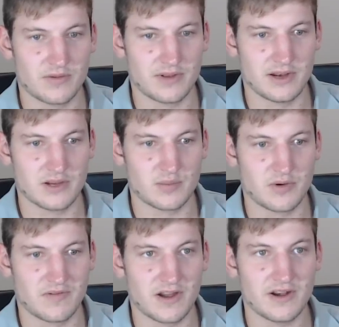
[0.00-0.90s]
the link
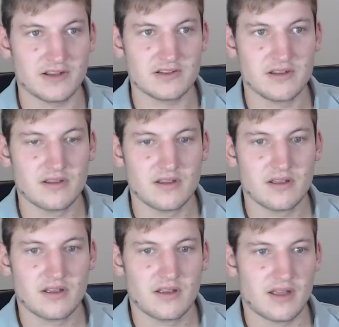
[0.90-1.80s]
provided,
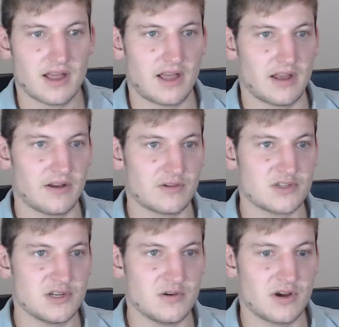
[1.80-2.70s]
and I'll
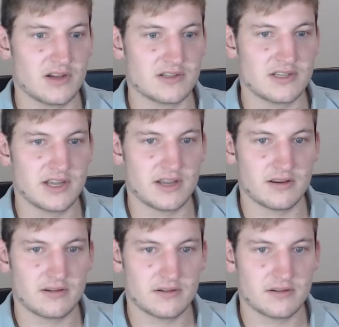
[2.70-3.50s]
see you guys there.